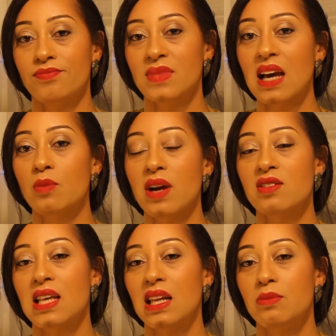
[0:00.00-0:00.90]
that, where
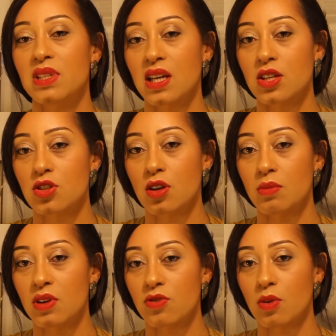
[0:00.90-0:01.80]
is that limitation
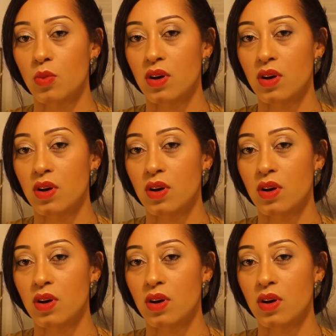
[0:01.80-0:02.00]
coming from,